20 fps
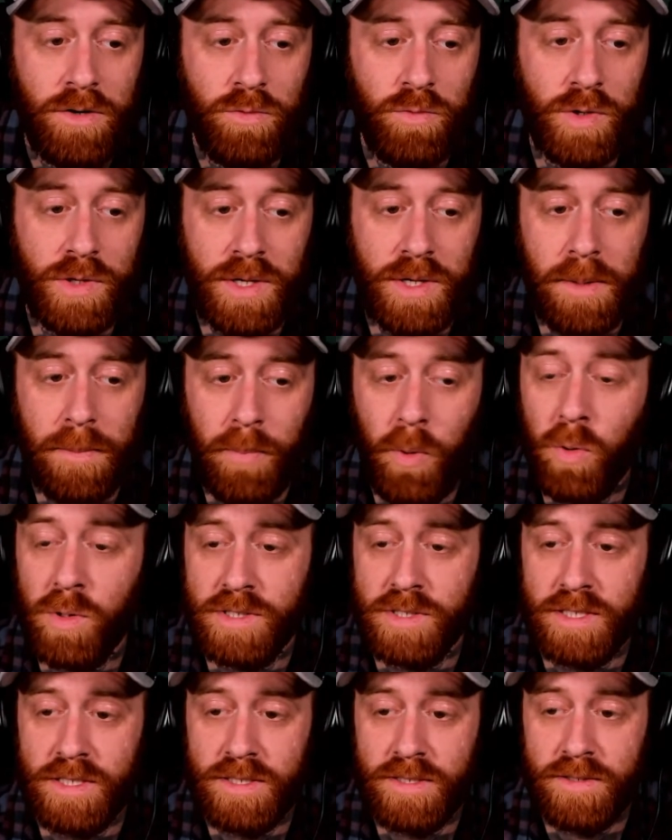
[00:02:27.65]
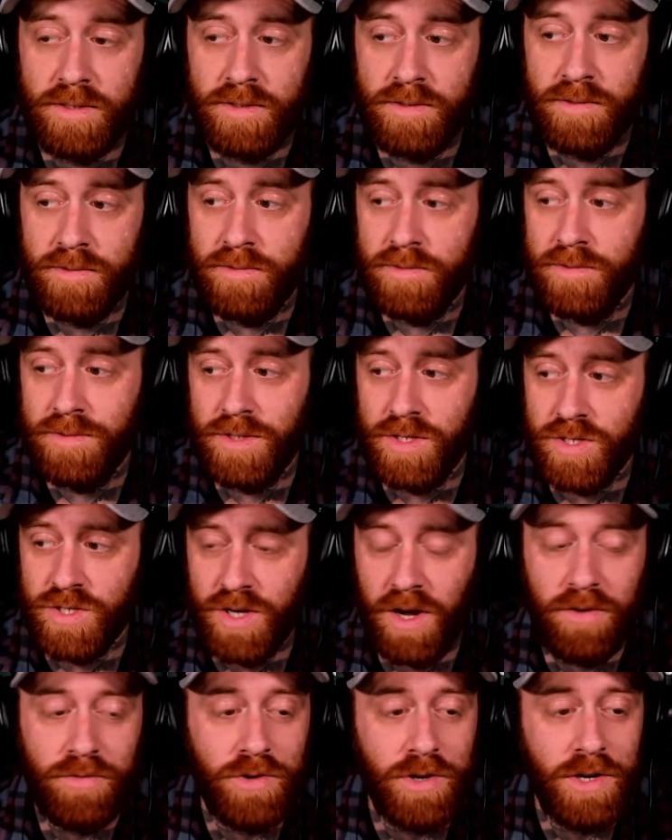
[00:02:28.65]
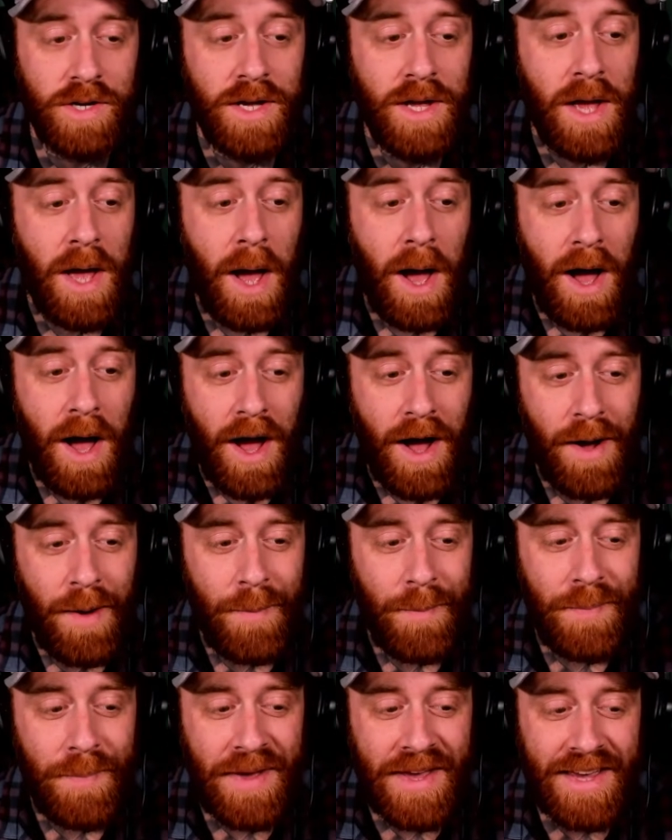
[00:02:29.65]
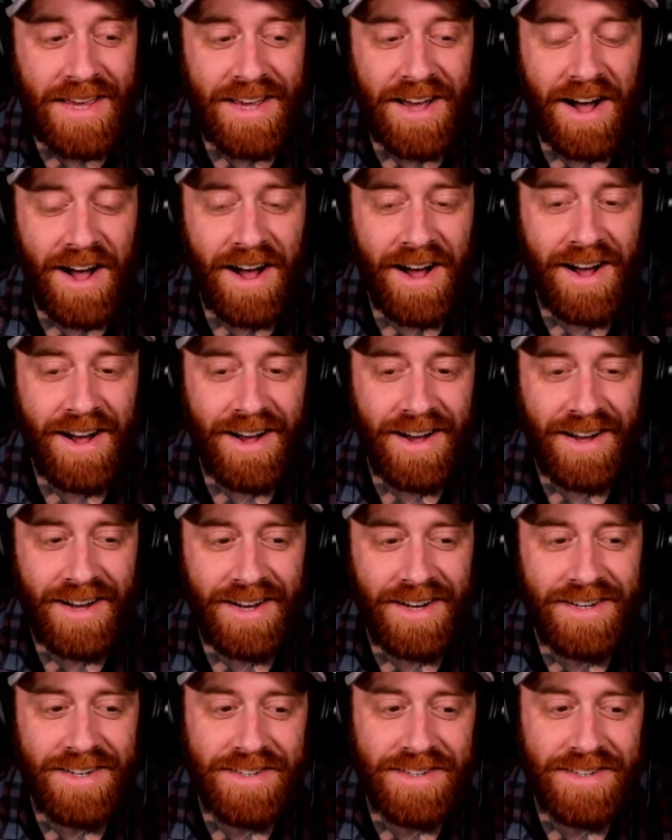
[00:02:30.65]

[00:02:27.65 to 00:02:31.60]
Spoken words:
really important discovery. Pia,